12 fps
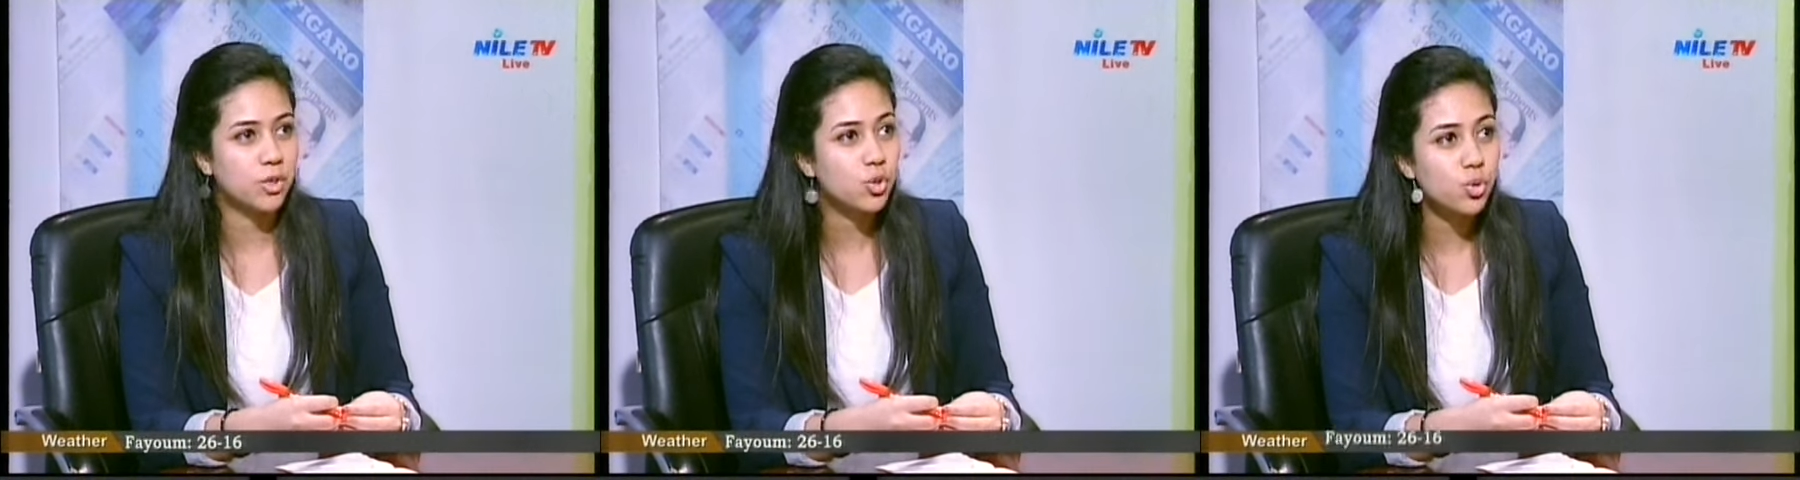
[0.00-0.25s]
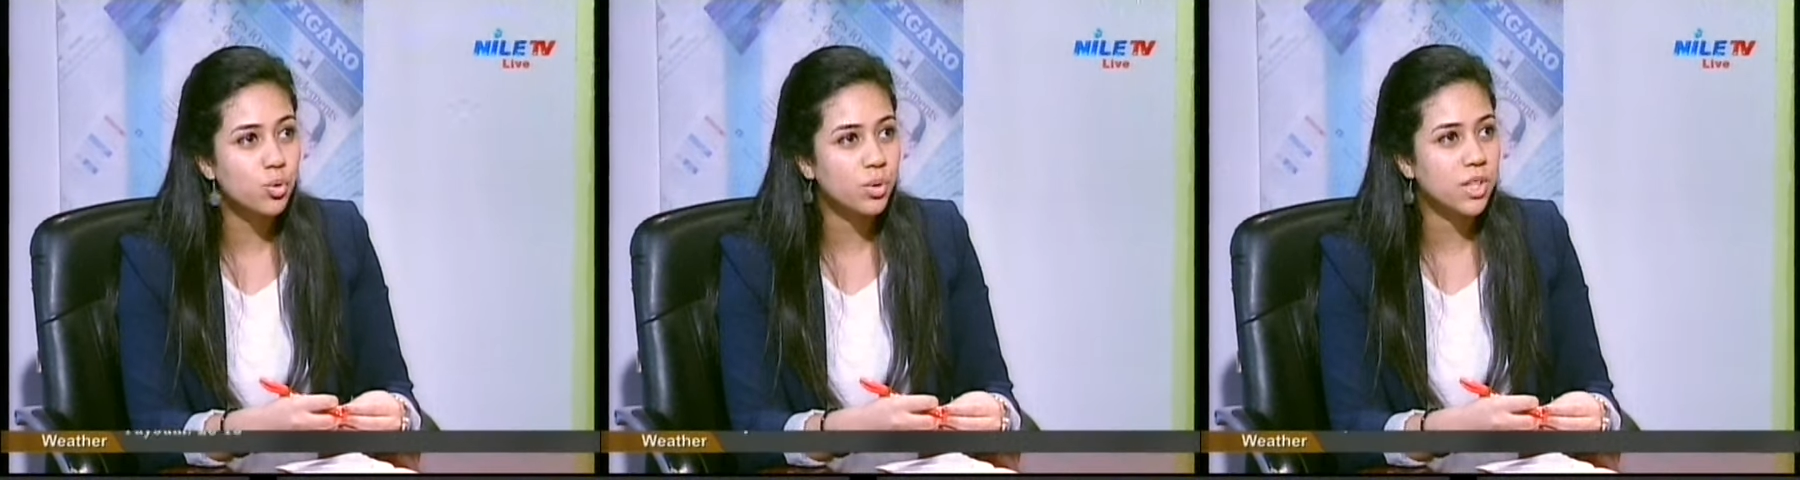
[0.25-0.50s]

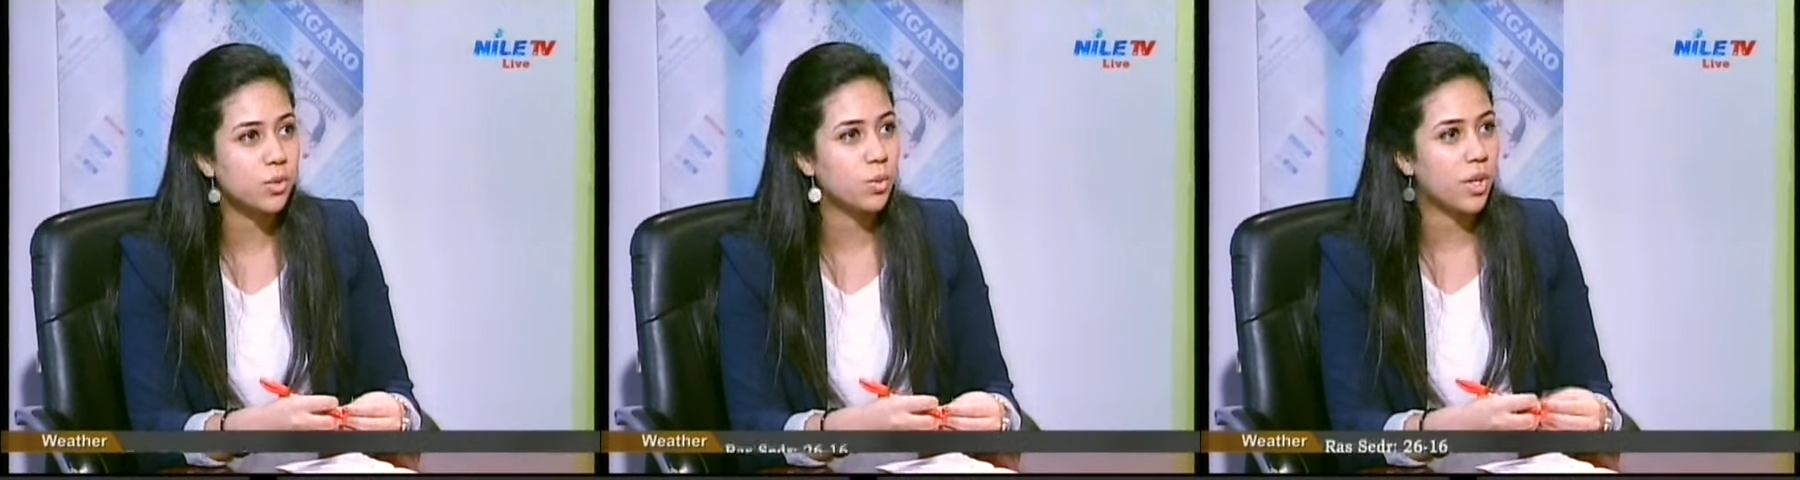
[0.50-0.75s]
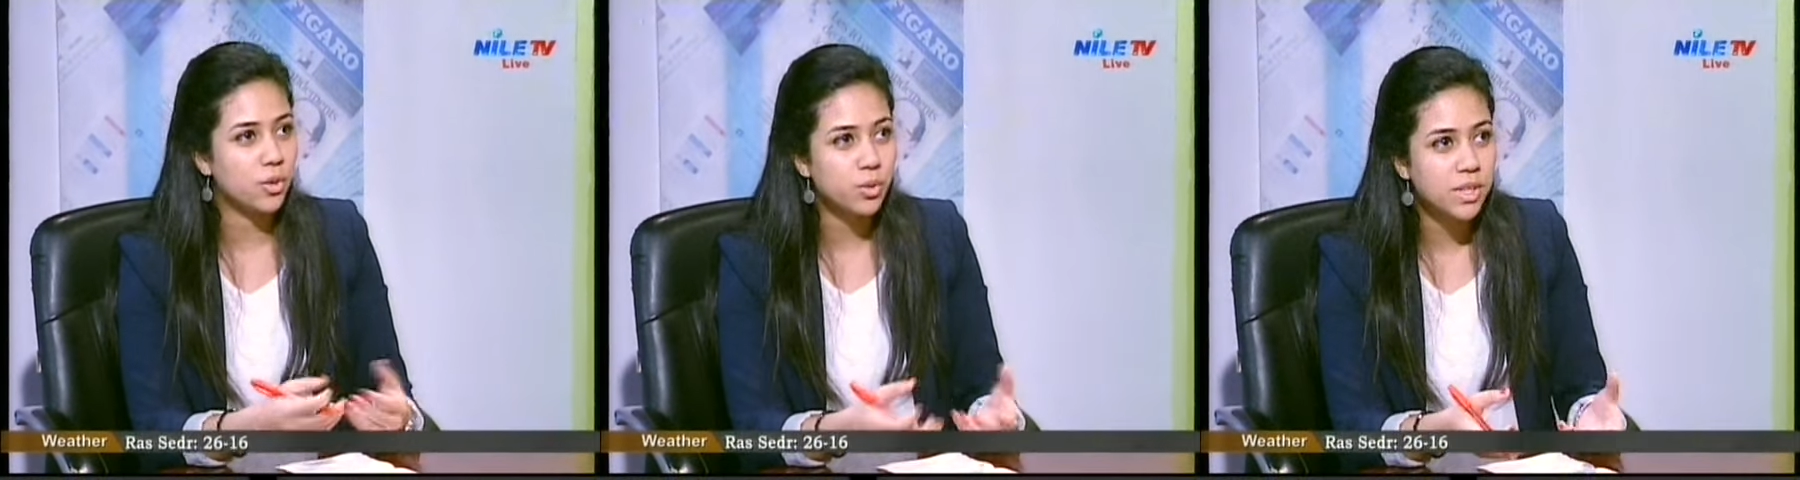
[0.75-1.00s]
true that
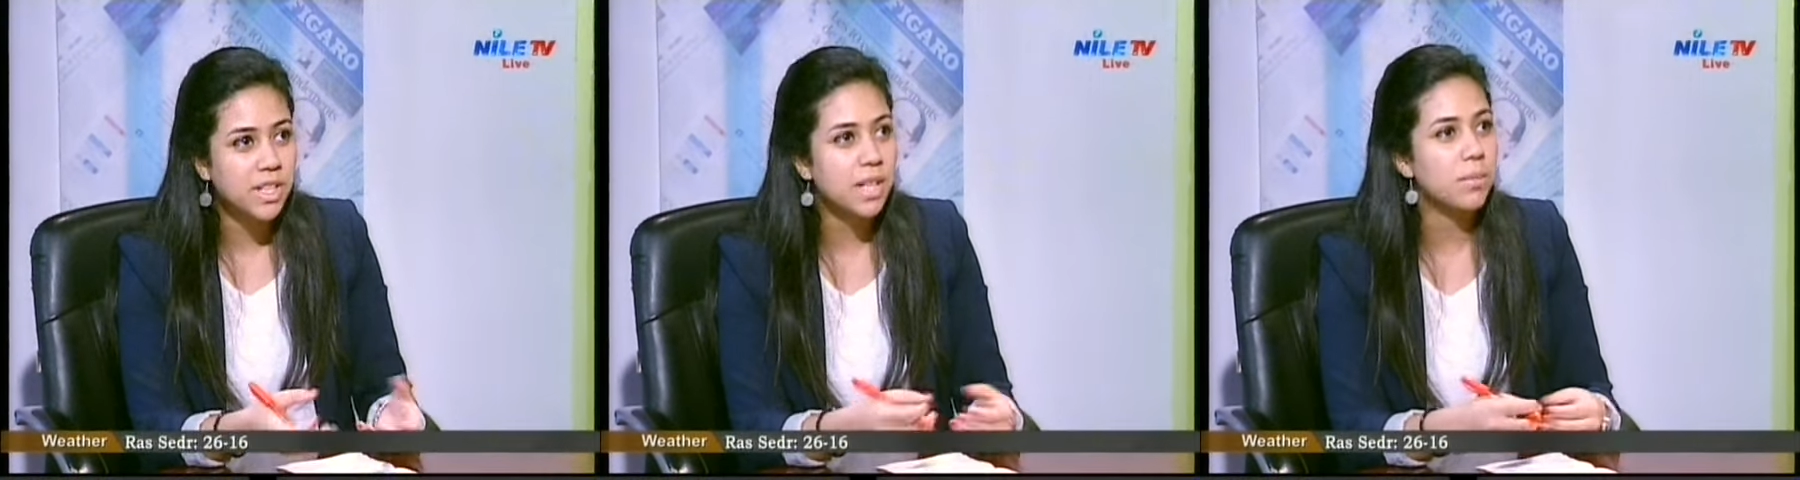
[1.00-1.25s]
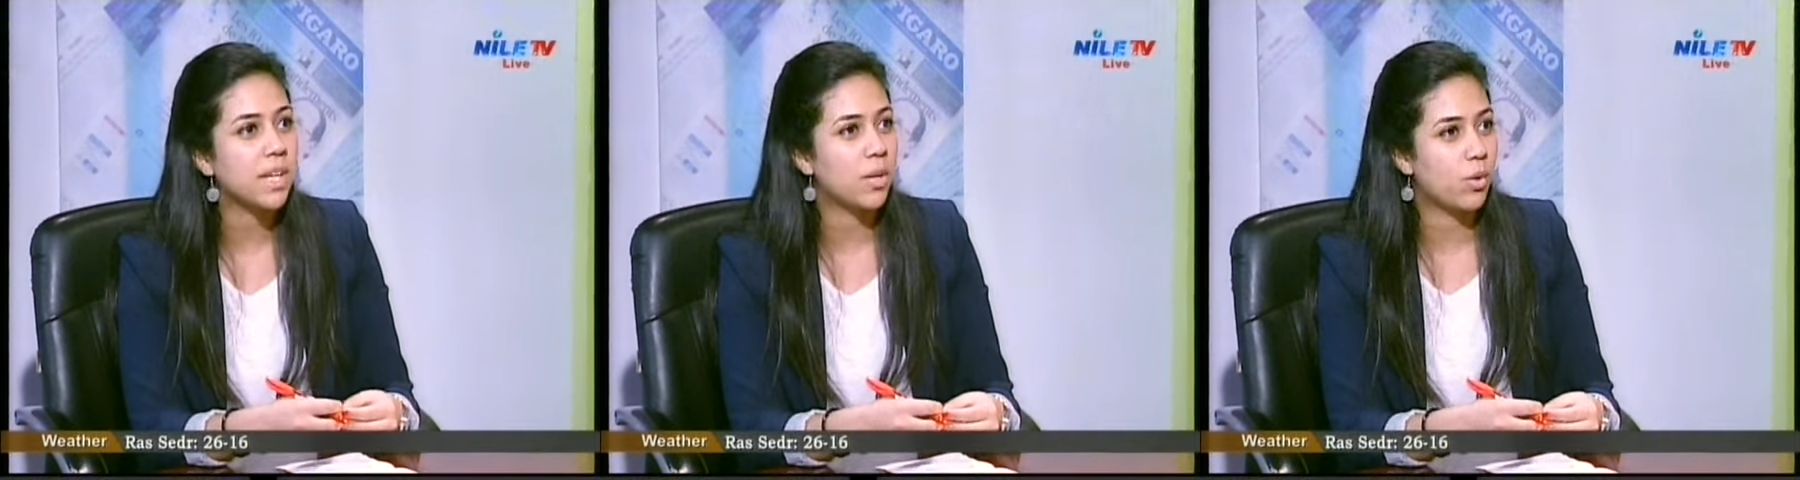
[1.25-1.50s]
we are using
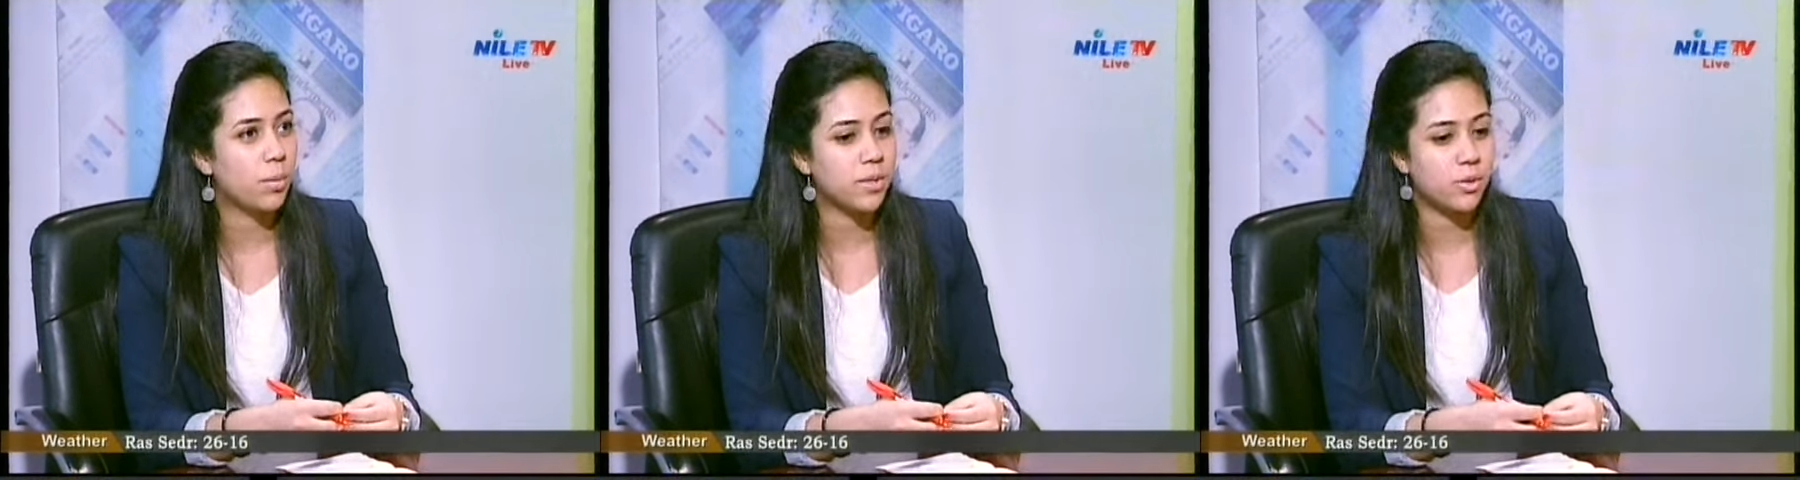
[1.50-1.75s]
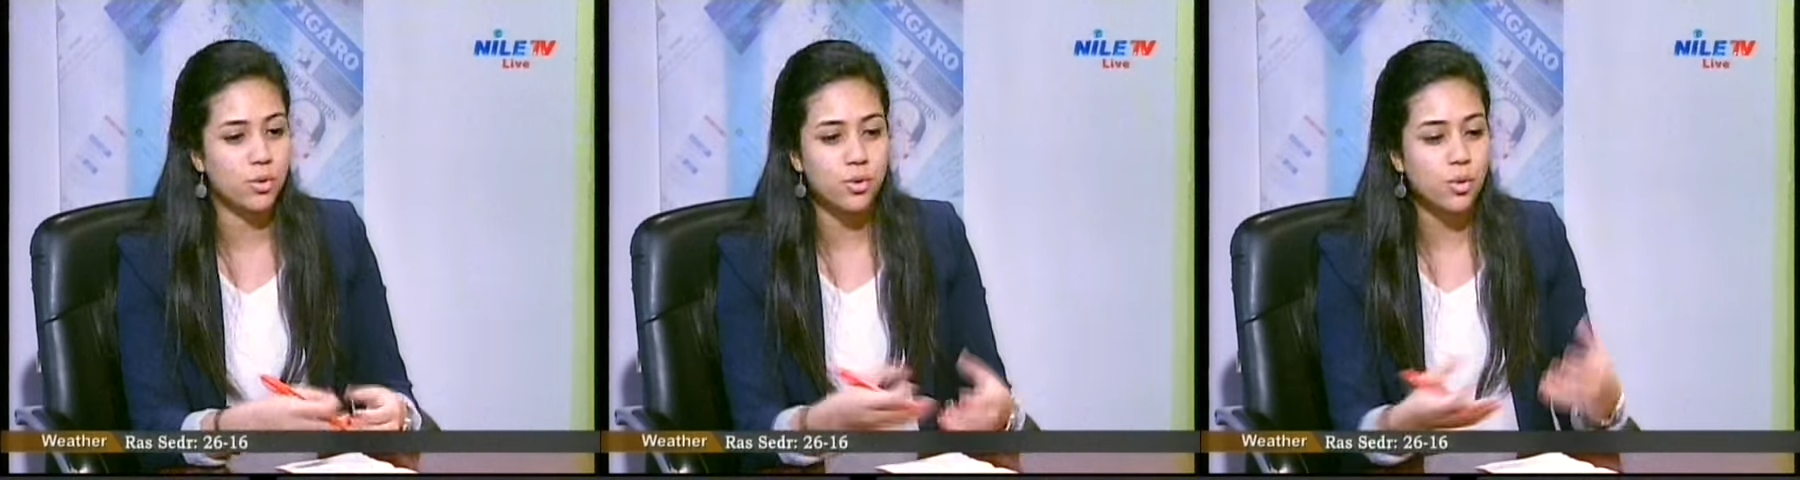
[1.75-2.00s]
chemical weapons. Yes.